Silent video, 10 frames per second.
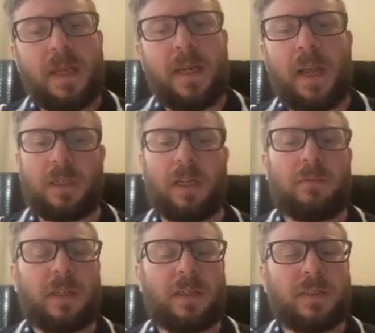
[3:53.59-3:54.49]
Now,
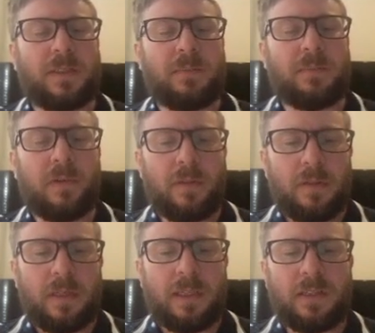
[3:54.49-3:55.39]
what else is important
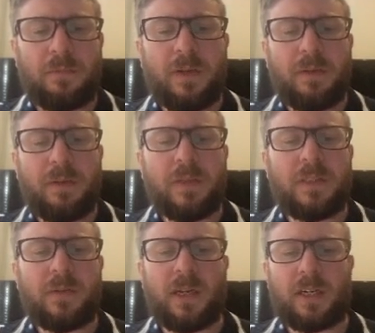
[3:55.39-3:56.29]
is when we
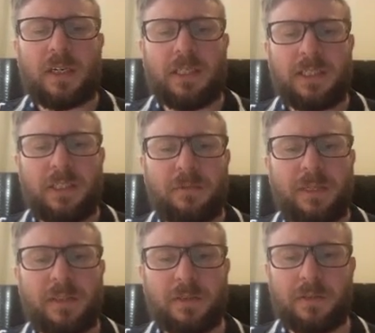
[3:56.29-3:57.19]
do our equation, if
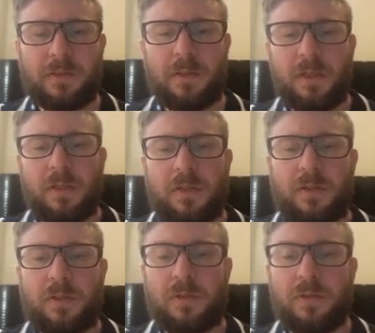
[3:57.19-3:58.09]
we do
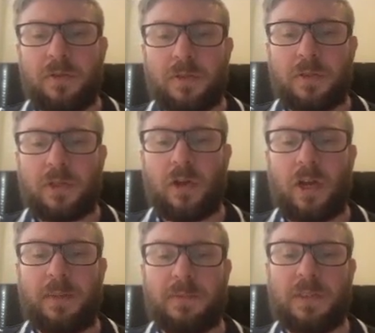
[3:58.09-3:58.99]
2
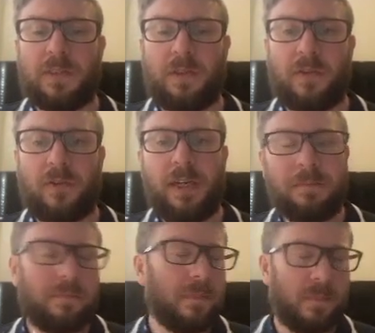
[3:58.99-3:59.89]
times 3,
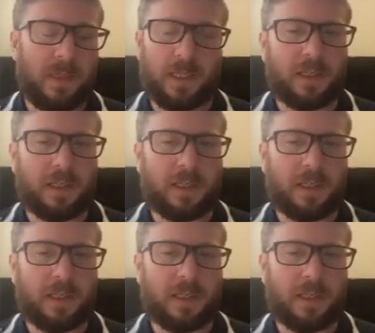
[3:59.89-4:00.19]
yell it at